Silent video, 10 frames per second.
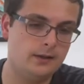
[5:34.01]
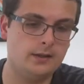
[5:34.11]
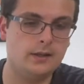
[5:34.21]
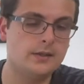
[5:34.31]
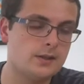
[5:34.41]

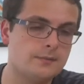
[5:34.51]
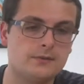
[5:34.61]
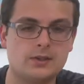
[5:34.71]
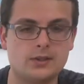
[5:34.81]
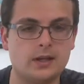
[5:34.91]
in terms of
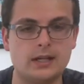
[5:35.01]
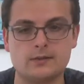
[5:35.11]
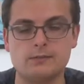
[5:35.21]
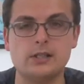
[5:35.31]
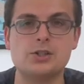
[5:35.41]
design,
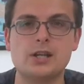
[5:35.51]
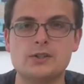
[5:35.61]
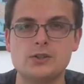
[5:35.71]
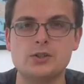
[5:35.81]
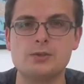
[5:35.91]
hasn't really changed a
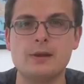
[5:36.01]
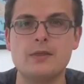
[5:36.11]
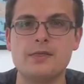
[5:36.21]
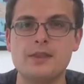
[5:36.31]
huge amount.